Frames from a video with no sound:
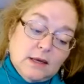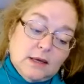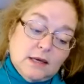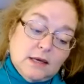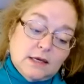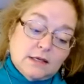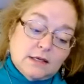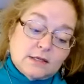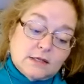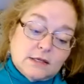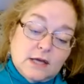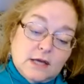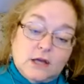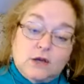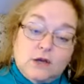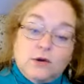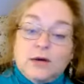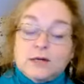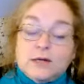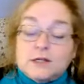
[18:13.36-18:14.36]
is, and
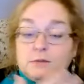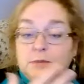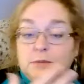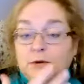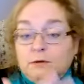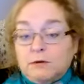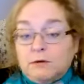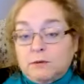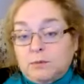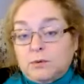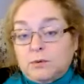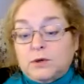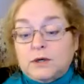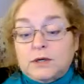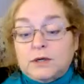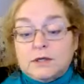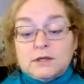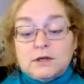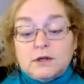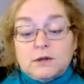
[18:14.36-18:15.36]
you had to be reborn
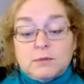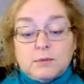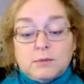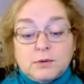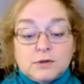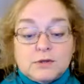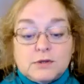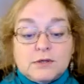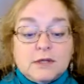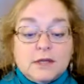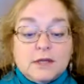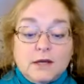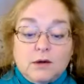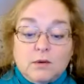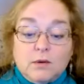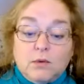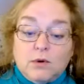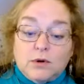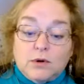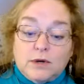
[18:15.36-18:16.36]
into the person that
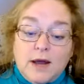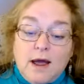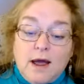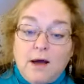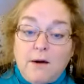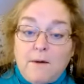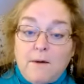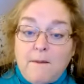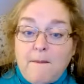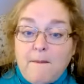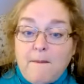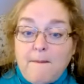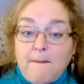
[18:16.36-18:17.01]
you are now.